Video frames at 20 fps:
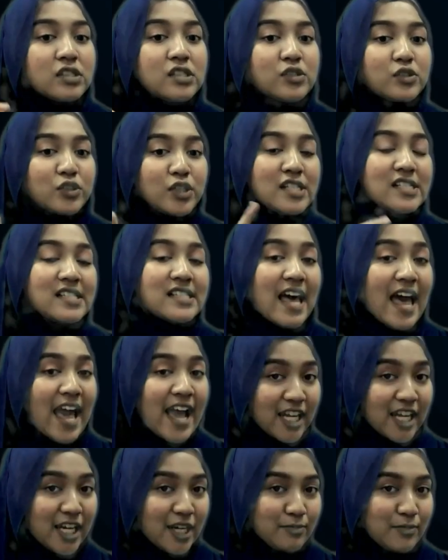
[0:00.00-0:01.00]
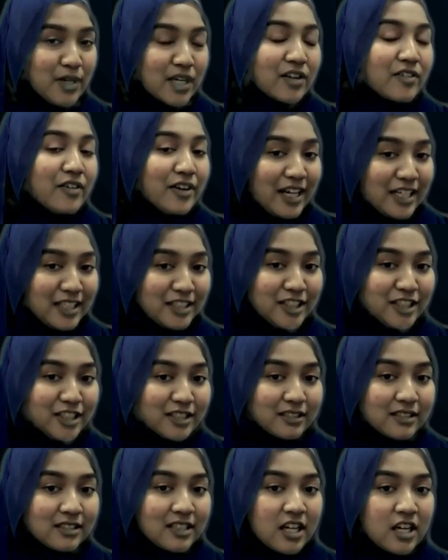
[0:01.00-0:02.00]
students' academic
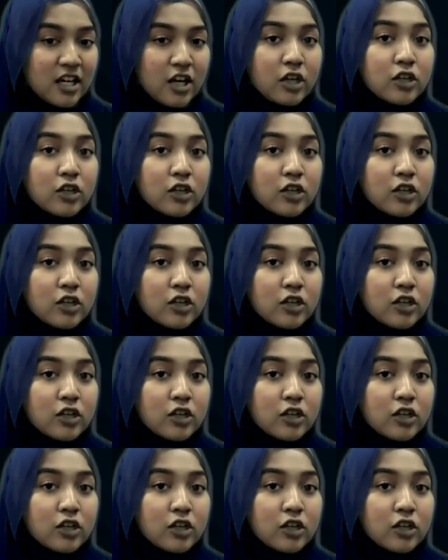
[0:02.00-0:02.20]
credential.